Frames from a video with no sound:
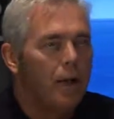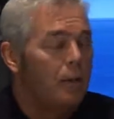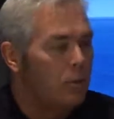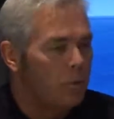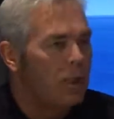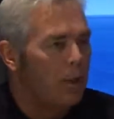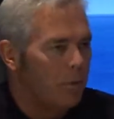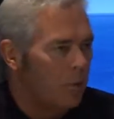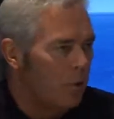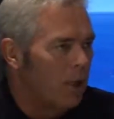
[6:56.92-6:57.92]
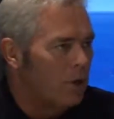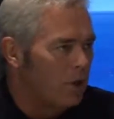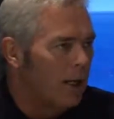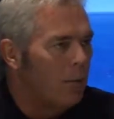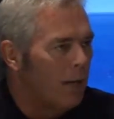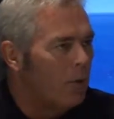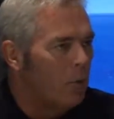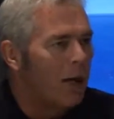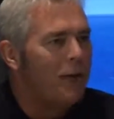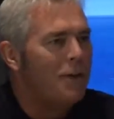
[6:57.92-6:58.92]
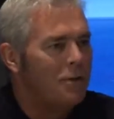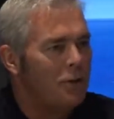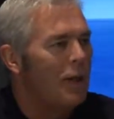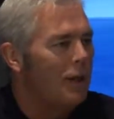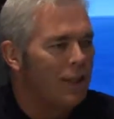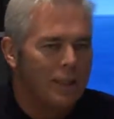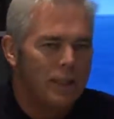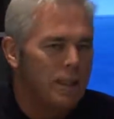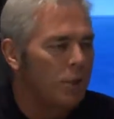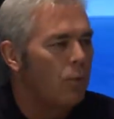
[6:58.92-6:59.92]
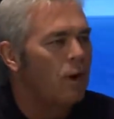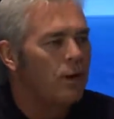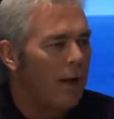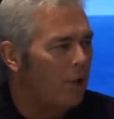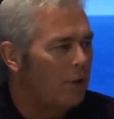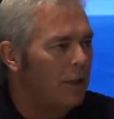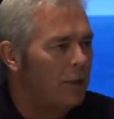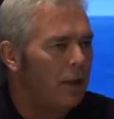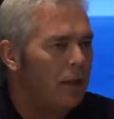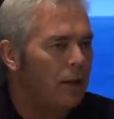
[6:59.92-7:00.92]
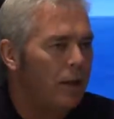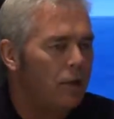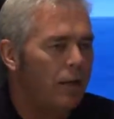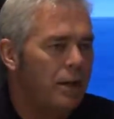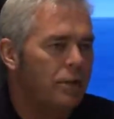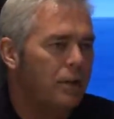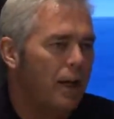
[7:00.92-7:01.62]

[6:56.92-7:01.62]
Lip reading: and speed up their production time, by the way, so they can get these things rendered out in a faster